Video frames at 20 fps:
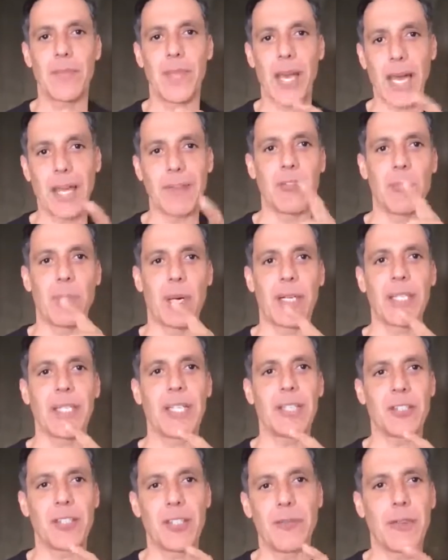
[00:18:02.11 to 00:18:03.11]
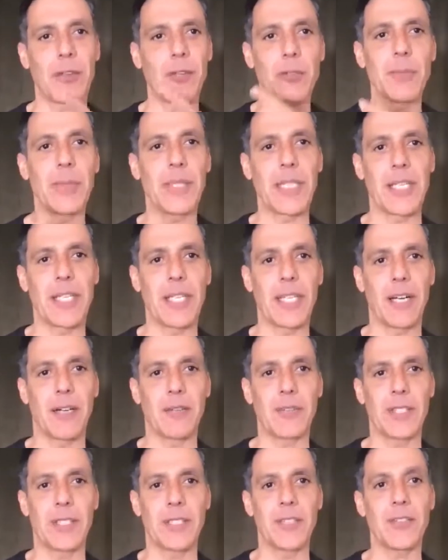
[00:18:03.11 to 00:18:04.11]
Hi, everybody." It's the very beginning
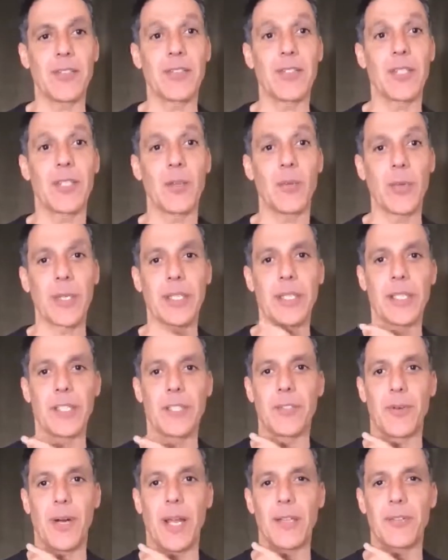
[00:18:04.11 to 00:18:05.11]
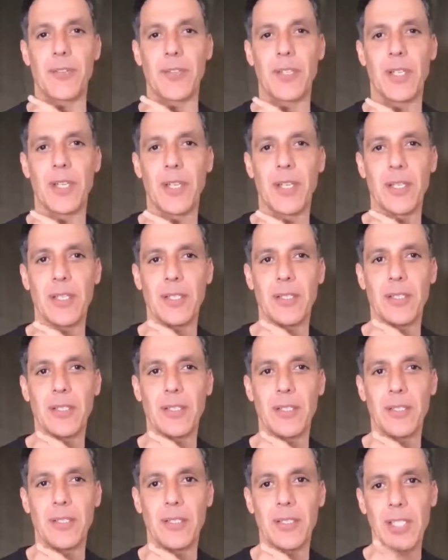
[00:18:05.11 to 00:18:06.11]
of his weekly address.
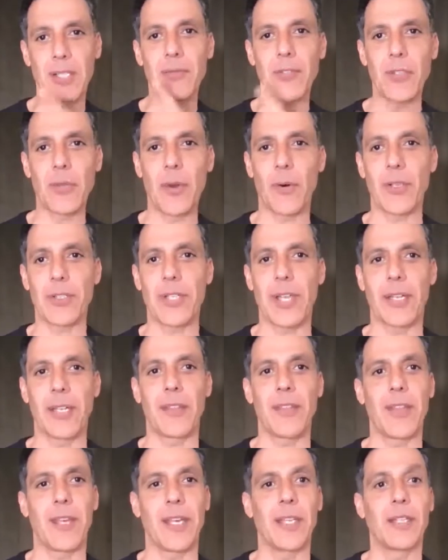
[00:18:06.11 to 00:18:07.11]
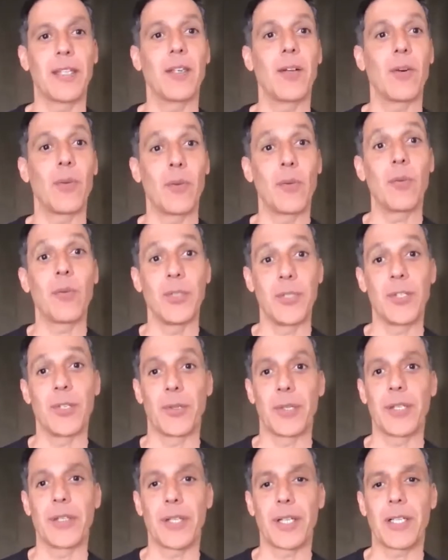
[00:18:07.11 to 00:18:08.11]
See if you notice anything
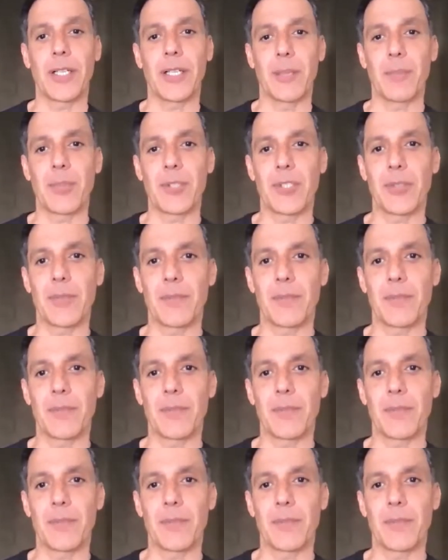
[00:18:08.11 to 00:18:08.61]
during the clips.